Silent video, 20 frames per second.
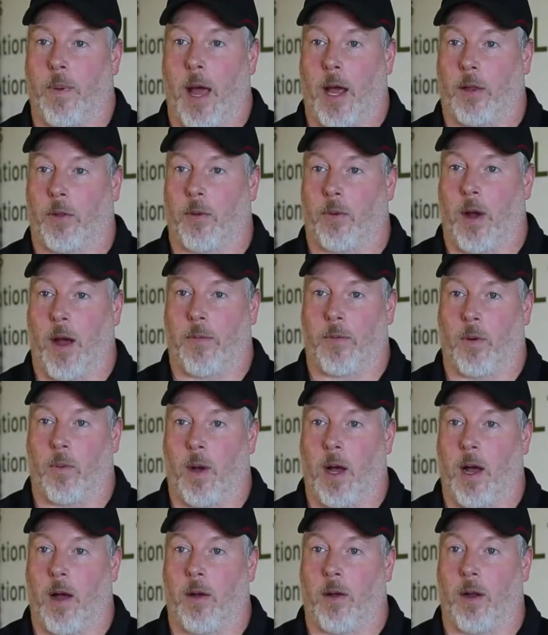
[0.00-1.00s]
go back through after a
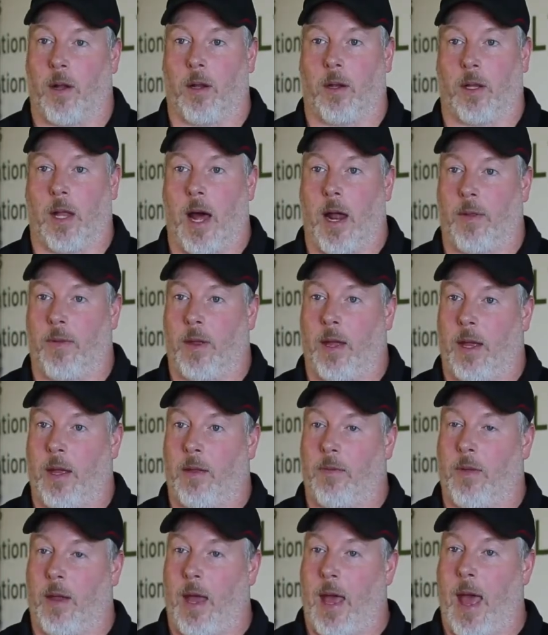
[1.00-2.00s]
while and, a lot of the,
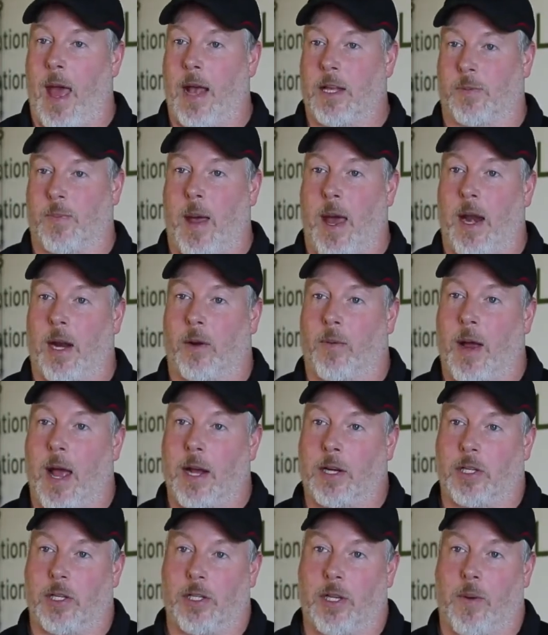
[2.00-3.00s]
the, asthmatic
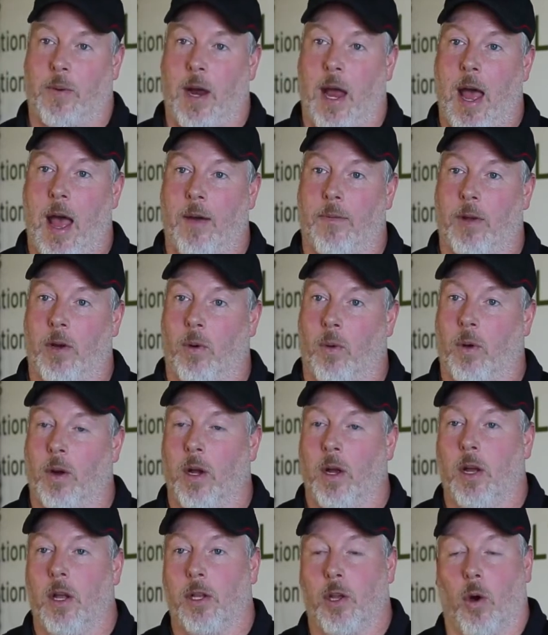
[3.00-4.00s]
reactions they were having or
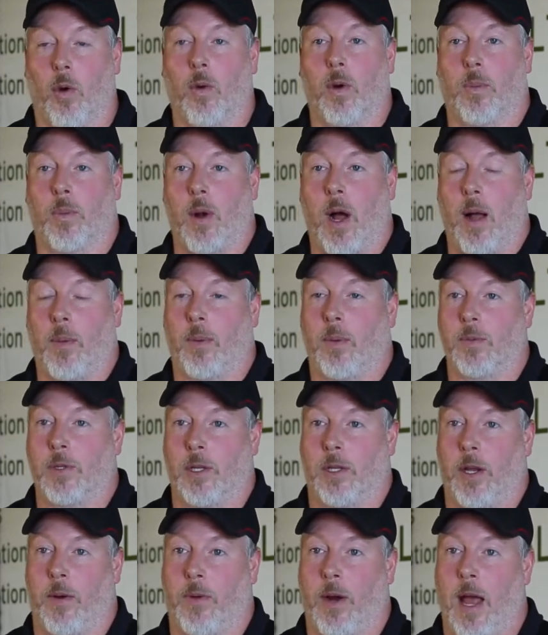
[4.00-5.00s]
odor
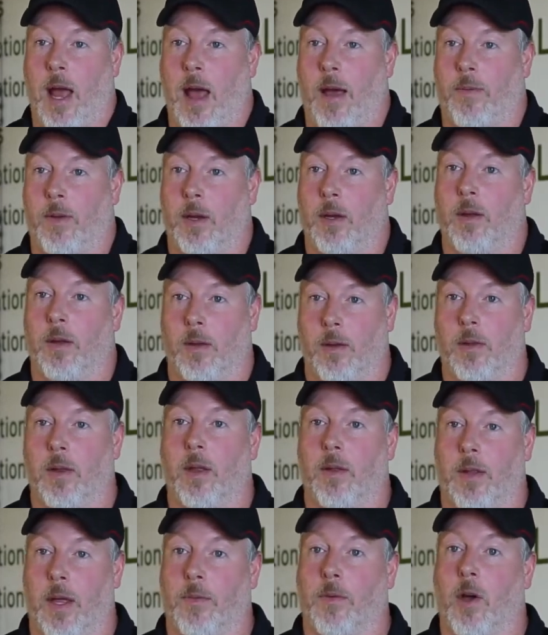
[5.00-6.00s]
problems that they were having,
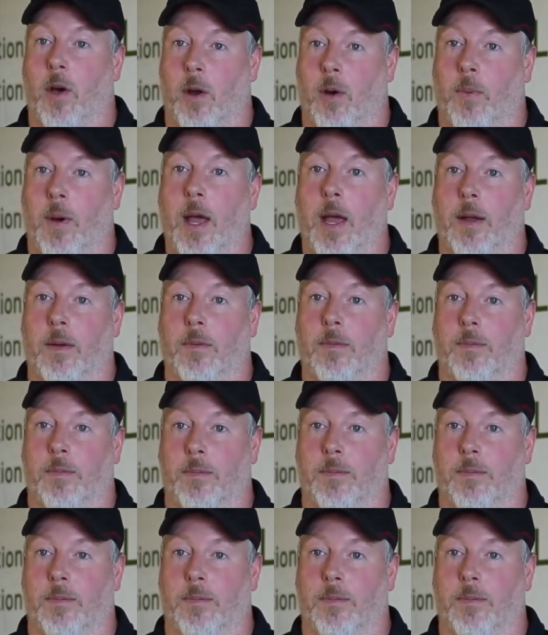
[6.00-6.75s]
they've gone away.